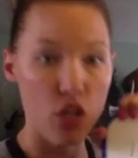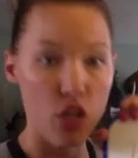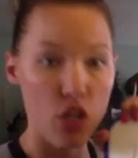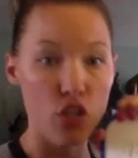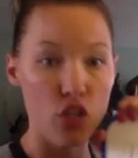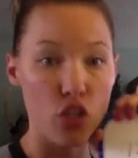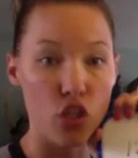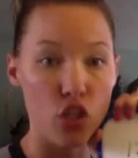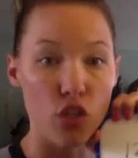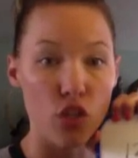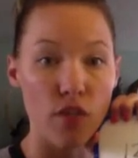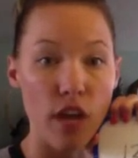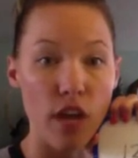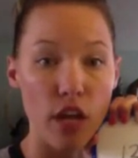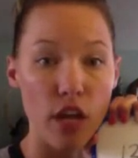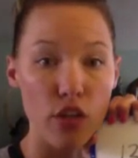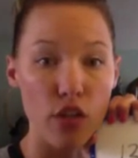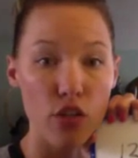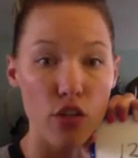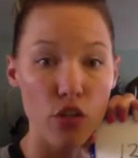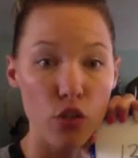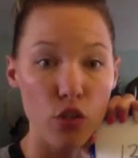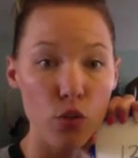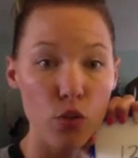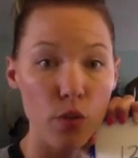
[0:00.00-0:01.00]
So you've got
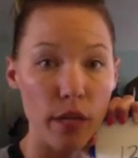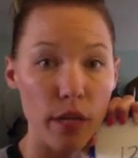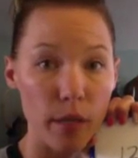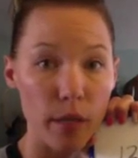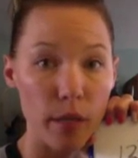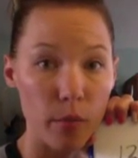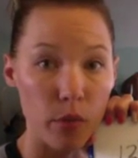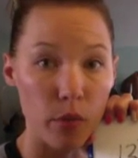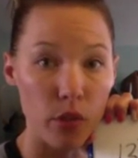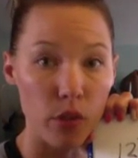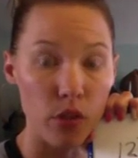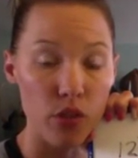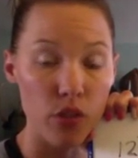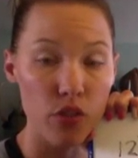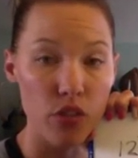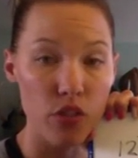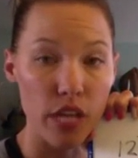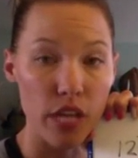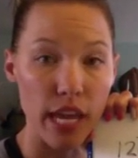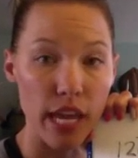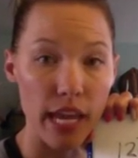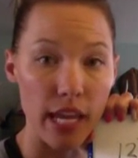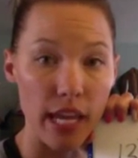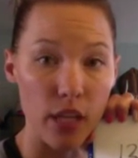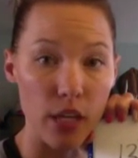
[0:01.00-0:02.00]
2 emeralds
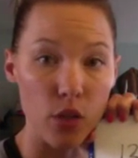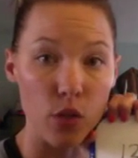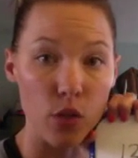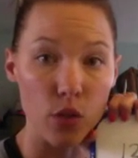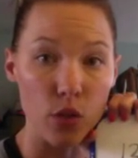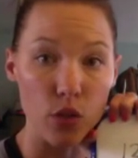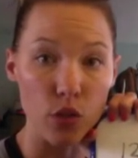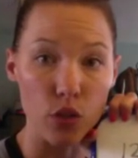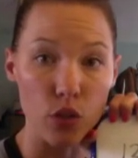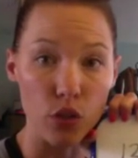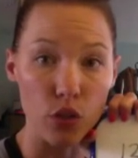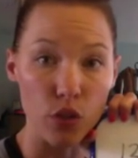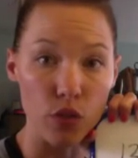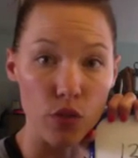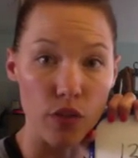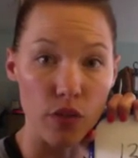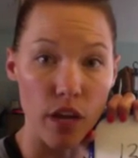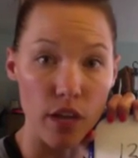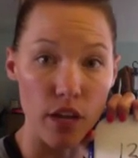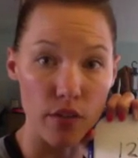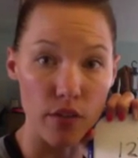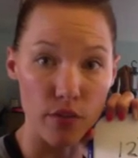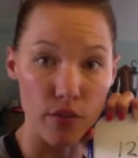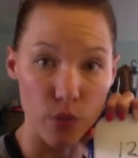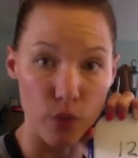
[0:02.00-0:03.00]
and you've
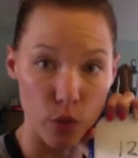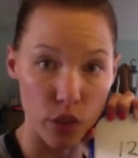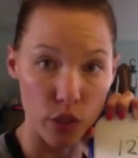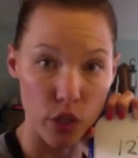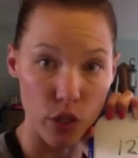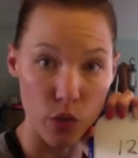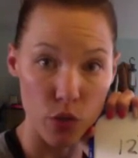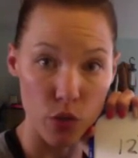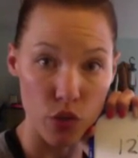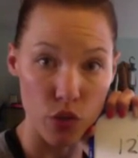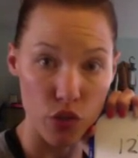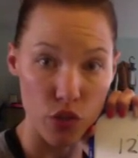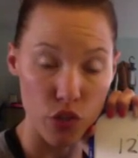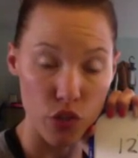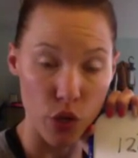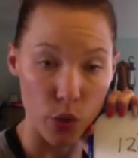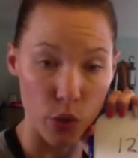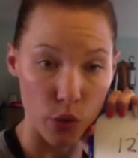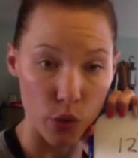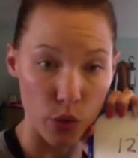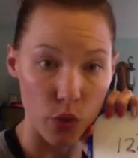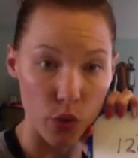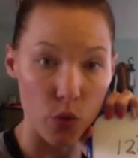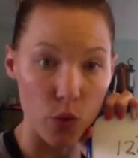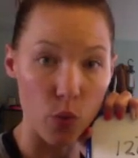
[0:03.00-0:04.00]
got 4 coaches
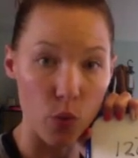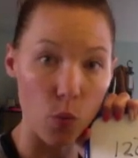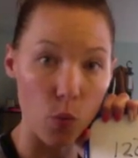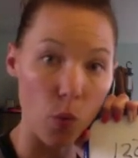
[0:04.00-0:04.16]
total,